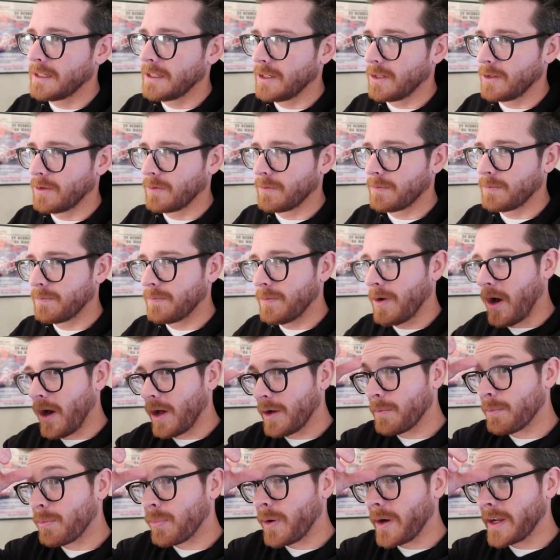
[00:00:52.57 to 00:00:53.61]
you know,
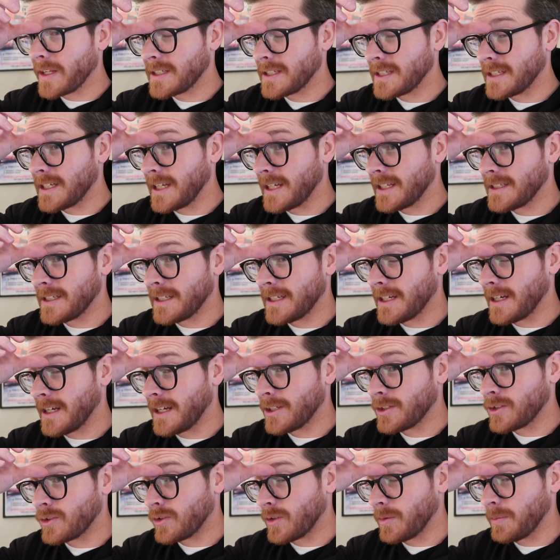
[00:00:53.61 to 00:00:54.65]
unprecedented and
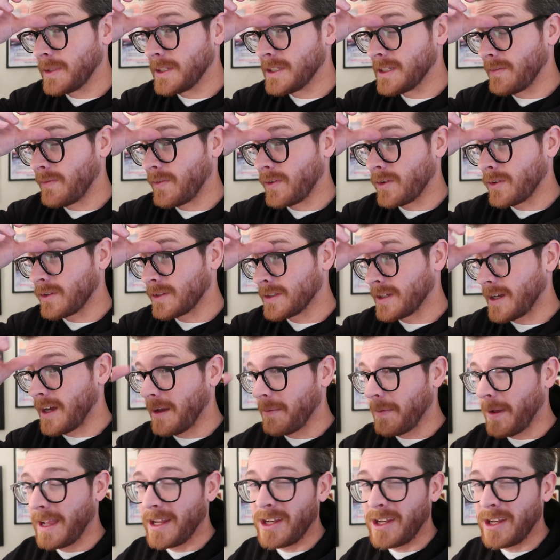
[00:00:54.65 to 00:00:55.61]
extremely difficult time.